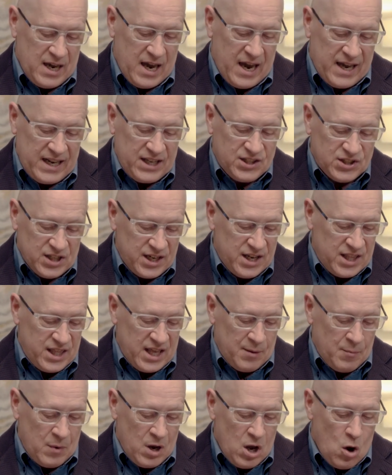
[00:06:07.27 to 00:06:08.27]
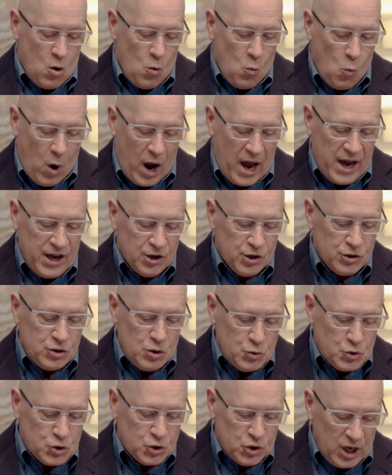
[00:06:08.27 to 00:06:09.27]
And he said to them, why are
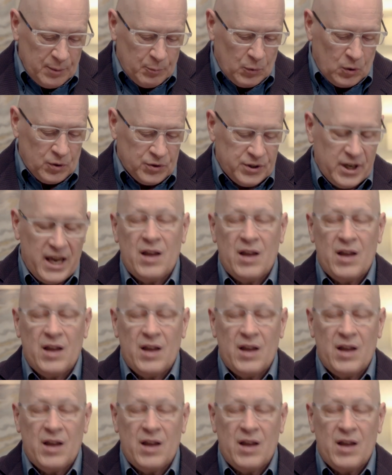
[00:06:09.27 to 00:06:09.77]
you troubled,